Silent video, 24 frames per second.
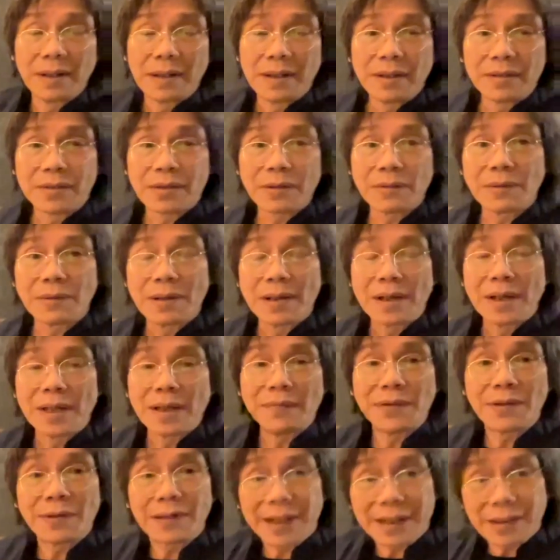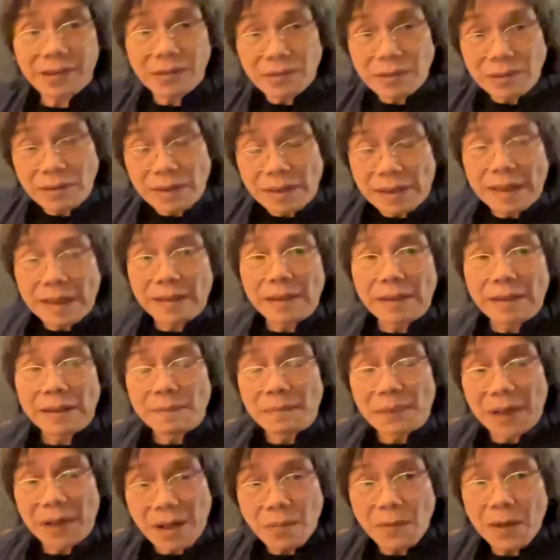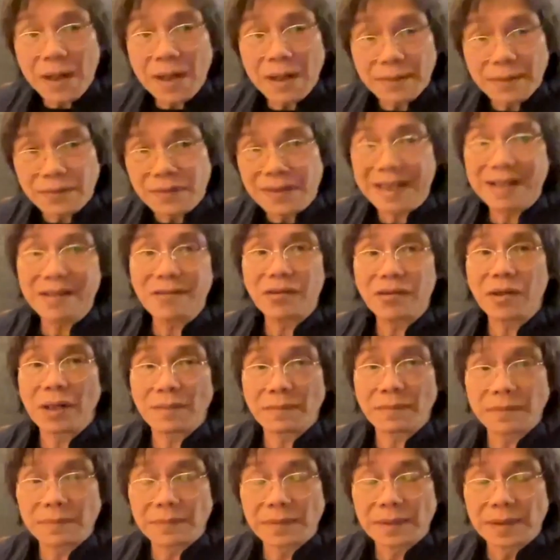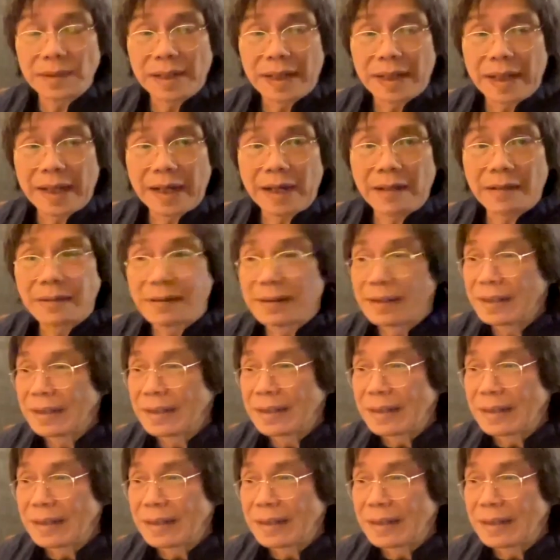So if you like my way of teaching, you know,